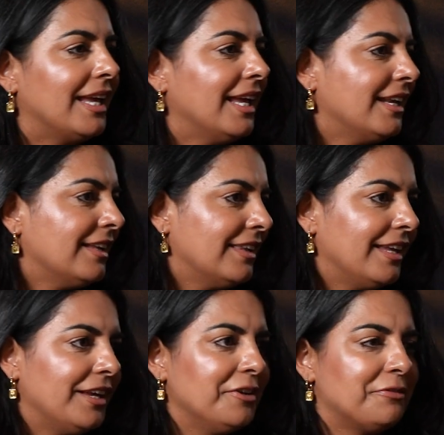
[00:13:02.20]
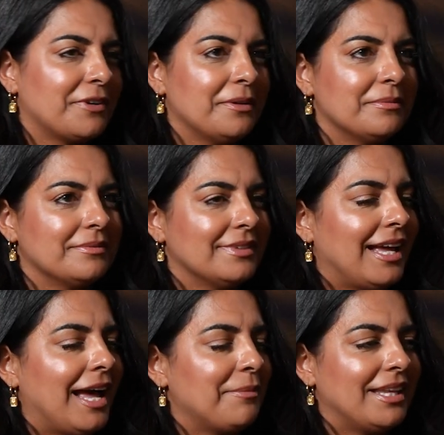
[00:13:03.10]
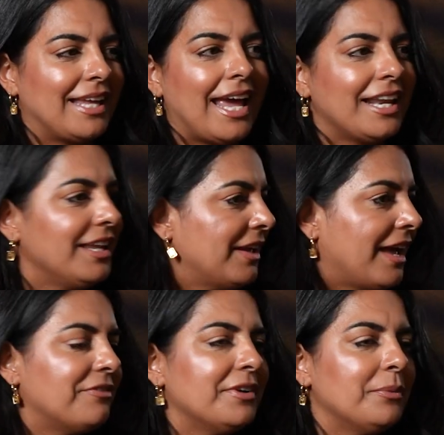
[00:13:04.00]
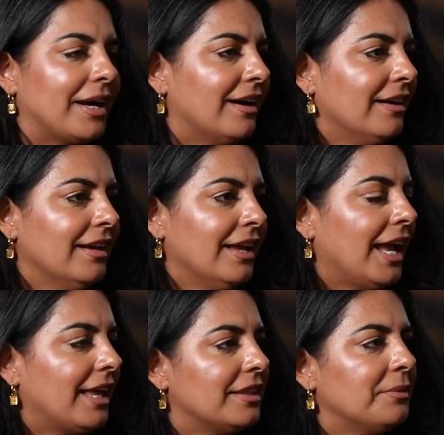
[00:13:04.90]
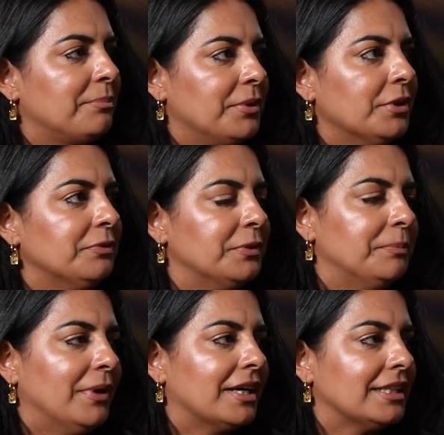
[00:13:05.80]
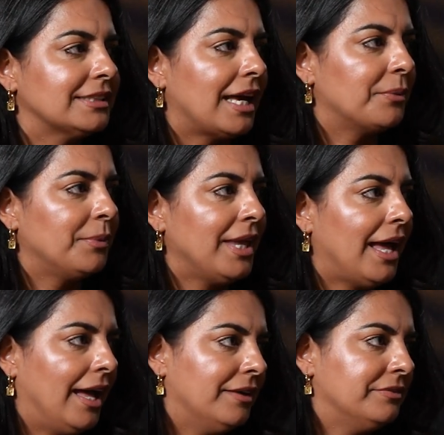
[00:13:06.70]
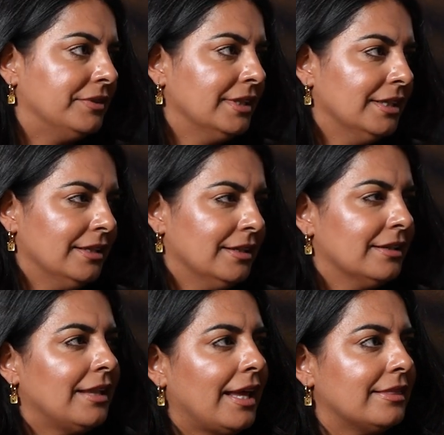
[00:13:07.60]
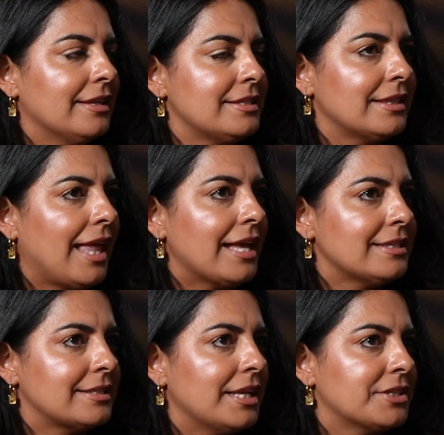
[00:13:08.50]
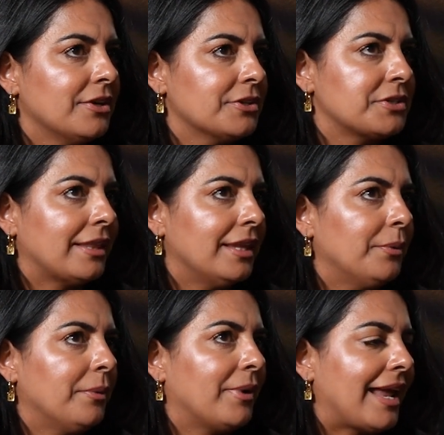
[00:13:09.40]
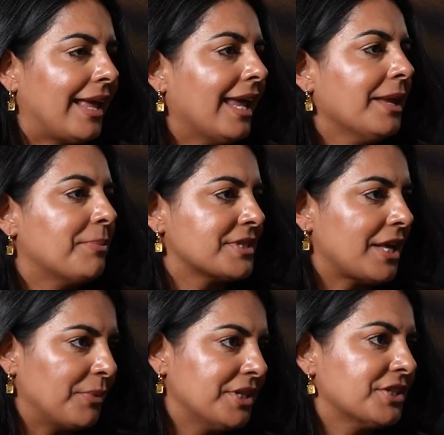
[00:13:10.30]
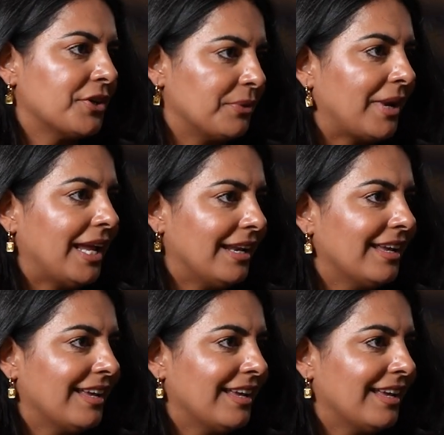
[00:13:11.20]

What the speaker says: Italy, everywhere. And the beautiful part is that we have, like this last Stagecoach, I think we were at 80% return rate.